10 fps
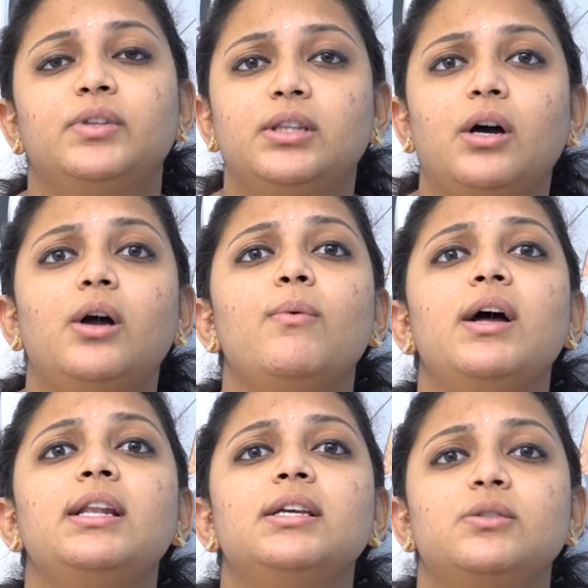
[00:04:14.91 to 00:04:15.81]
The third
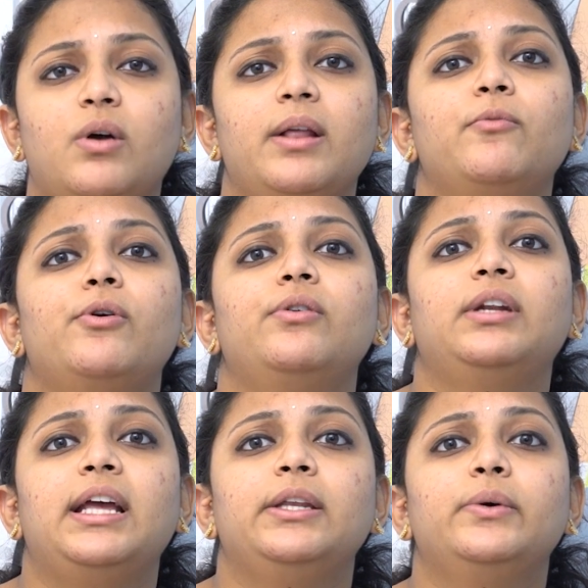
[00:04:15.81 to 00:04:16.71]
one is what I'm going to
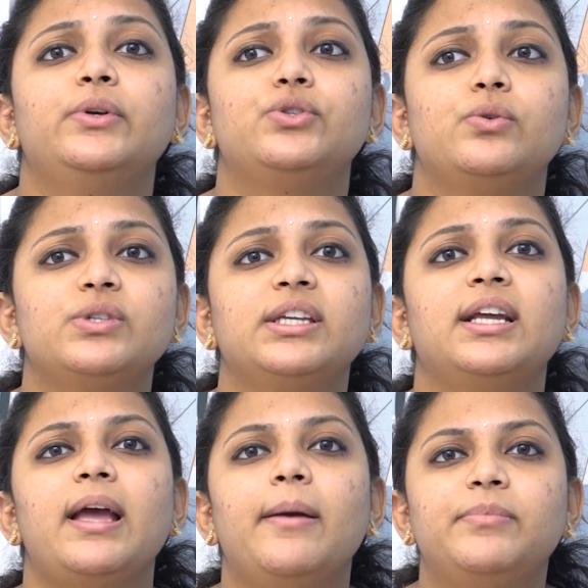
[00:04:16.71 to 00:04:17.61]
tell you is
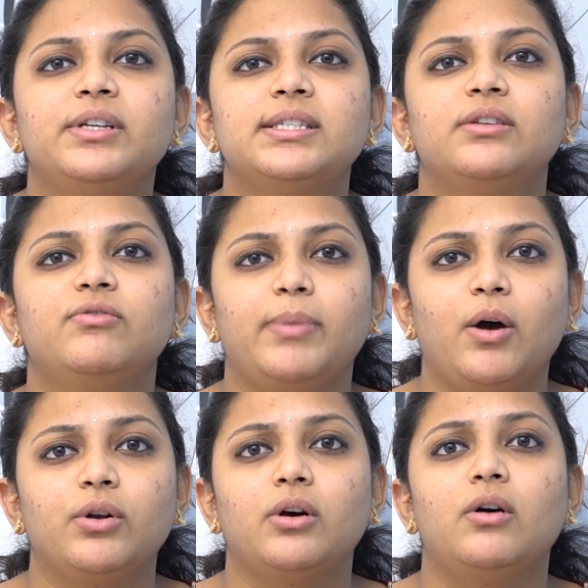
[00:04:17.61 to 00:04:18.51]
using an abrasive powder,